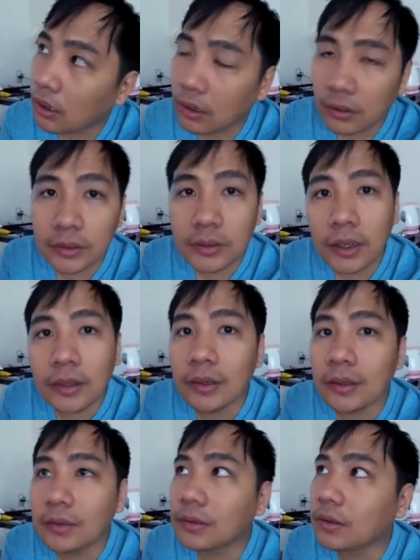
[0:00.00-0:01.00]
Inside
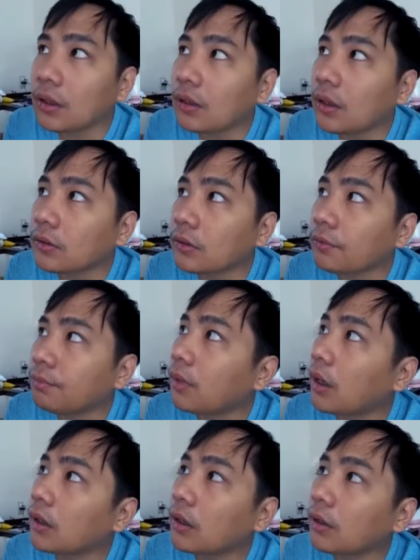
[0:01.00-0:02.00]
is a lot of
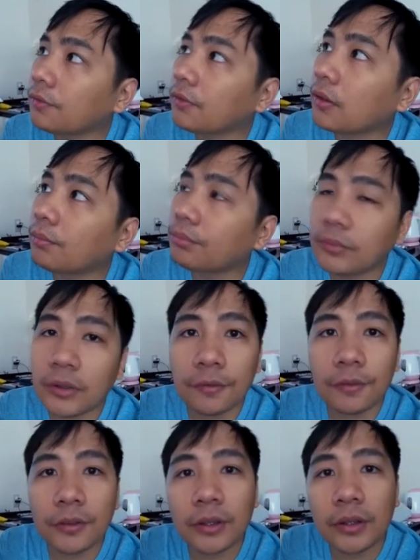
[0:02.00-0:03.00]
manga from
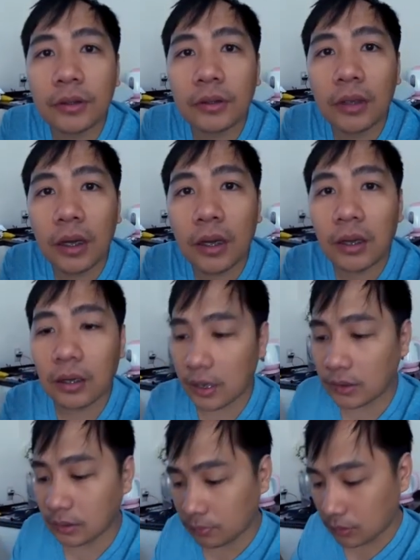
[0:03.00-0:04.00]
different
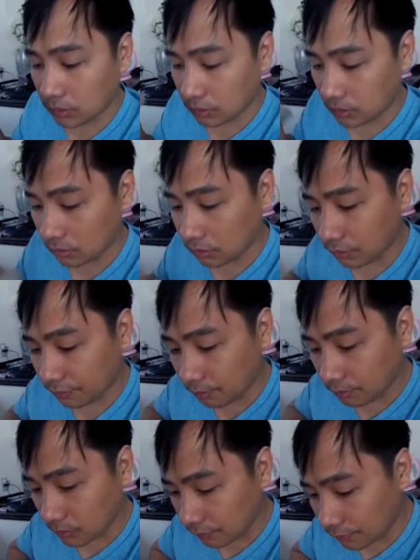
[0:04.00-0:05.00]
animes. Or
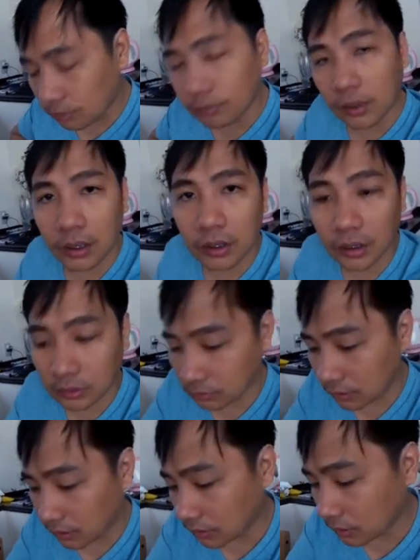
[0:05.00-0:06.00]
from different mangas,
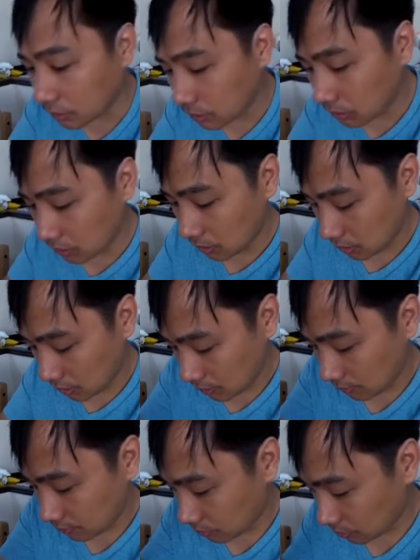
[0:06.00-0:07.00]
rather.
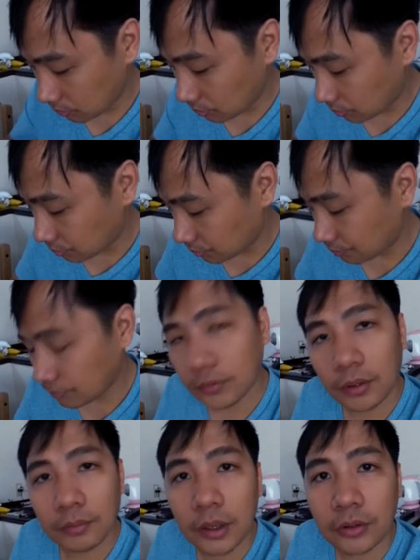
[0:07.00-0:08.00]
So,
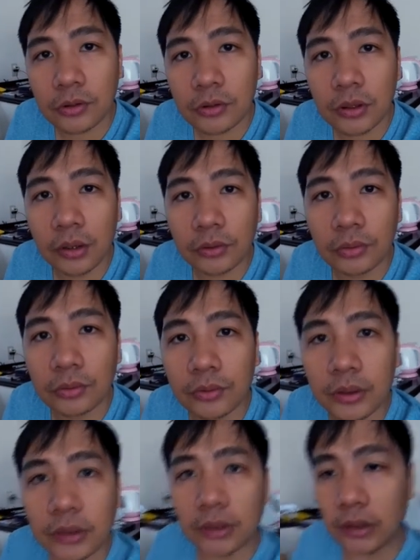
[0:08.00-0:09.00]
I'm not sure how to
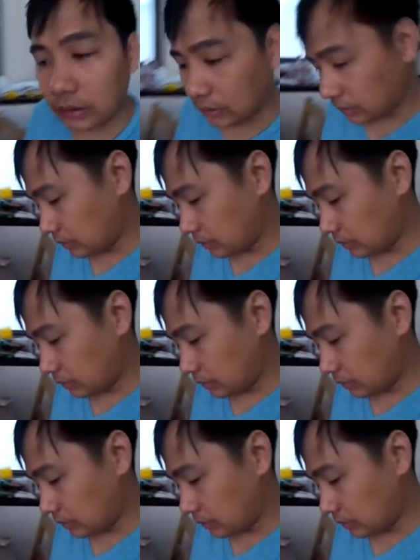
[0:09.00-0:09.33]
read this.